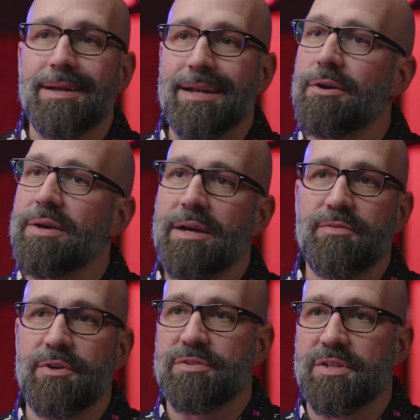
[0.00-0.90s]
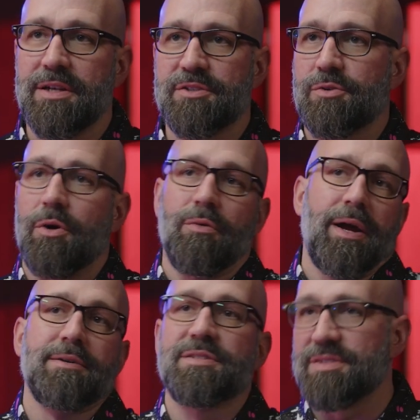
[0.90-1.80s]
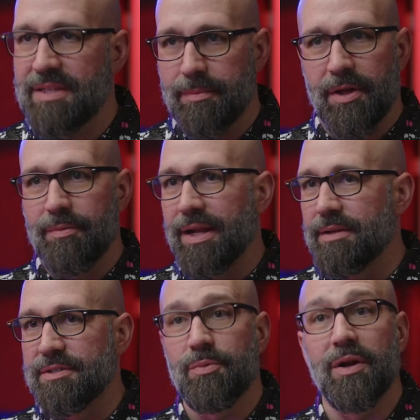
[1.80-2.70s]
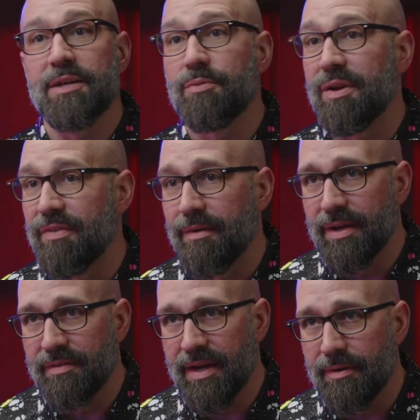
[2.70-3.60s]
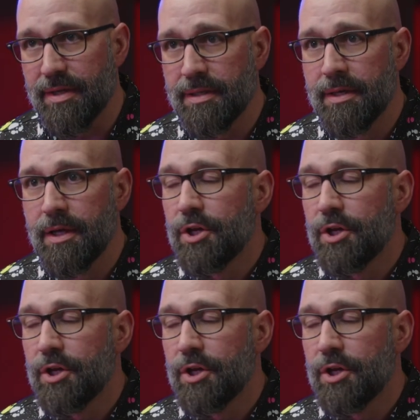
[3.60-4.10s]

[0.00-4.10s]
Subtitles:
Now go down for your Sunday scroll, right? Let's just skip all the way down to 20, 25 miles an hour. Yeah.